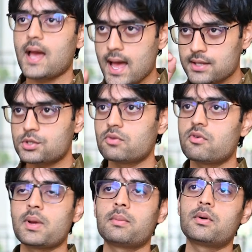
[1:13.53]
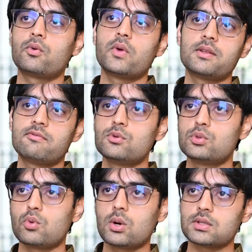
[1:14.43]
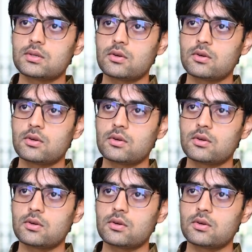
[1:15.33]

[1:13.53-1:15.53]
has to remember where the food was.